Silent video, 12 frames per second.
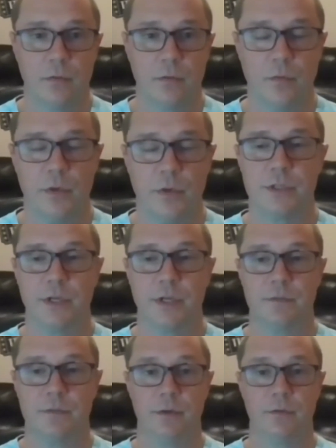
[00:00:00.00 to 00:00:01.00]
which has
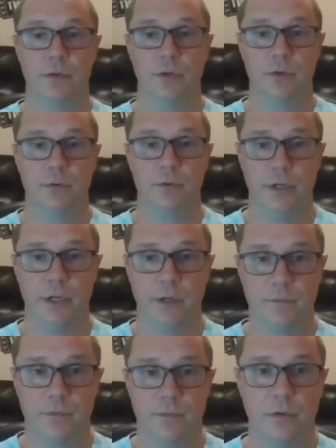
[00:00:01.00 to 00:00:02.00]
been really really
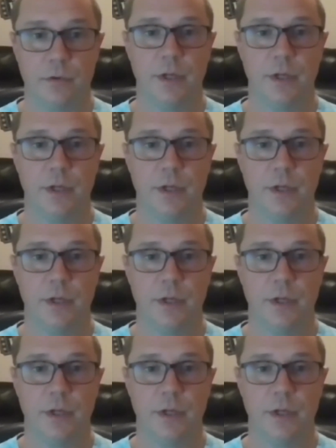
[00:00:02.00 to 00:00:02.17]
helpful.